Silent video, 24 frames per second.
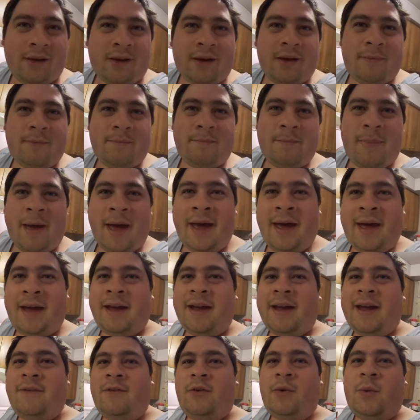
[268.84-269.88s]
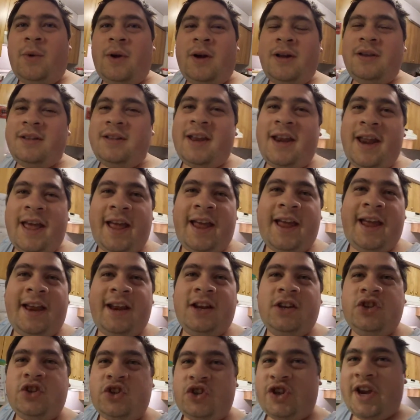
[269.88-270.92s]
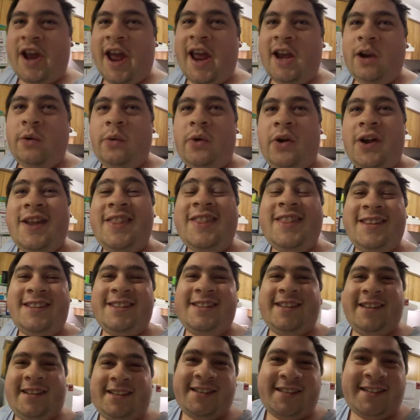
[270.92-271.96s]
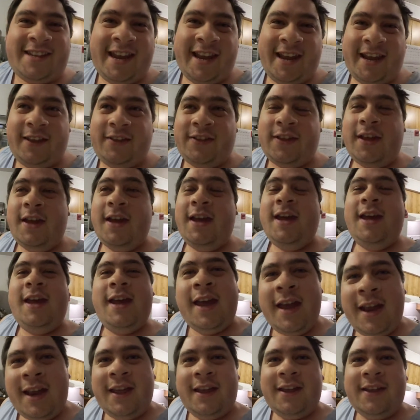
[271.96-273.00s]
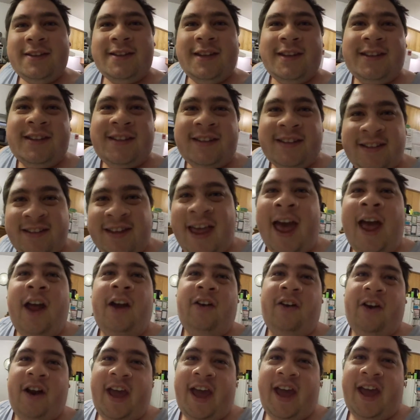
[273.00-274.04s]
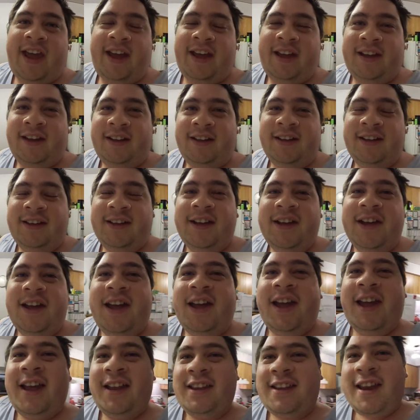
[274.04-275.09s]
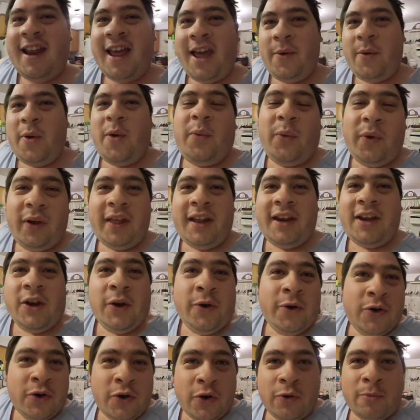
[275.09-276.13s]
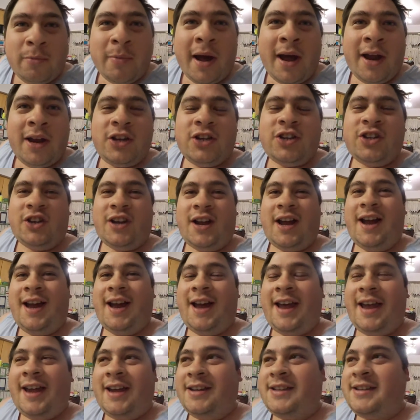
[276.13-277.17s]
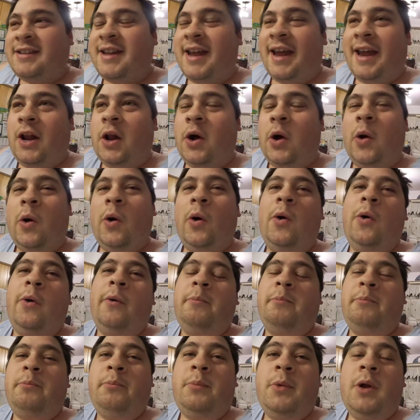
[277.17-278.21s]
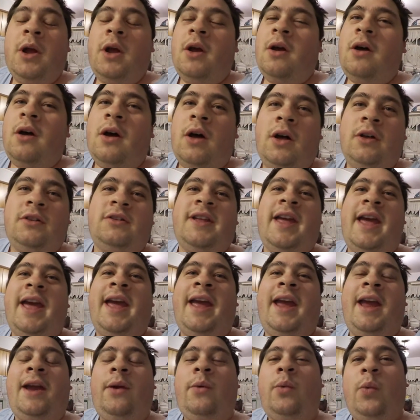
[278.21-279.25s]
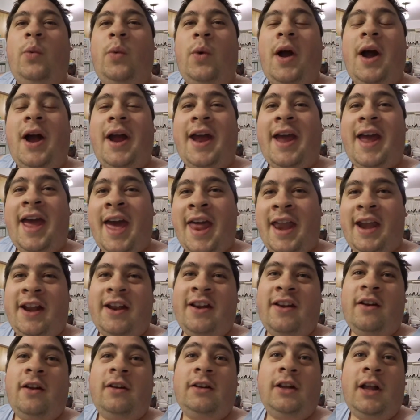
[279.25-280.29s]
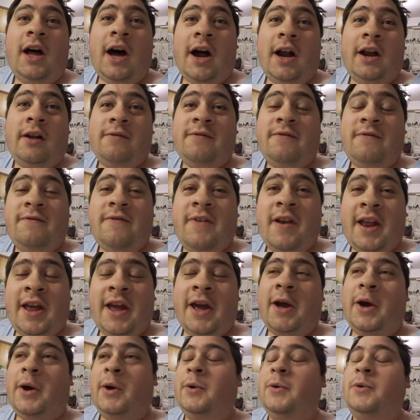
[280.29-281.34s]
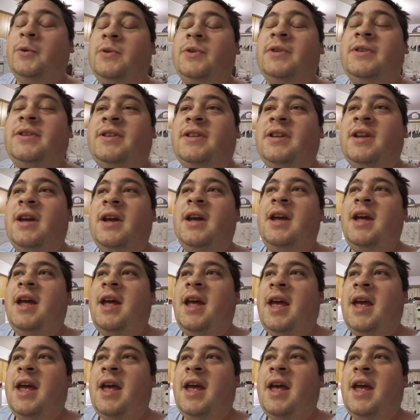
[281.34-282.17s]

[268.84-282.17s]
Welcome back everyone. Today is January the 16th. It is Saturday. And today we really didn't do much. I stayed home all day. I edited a lot of videos,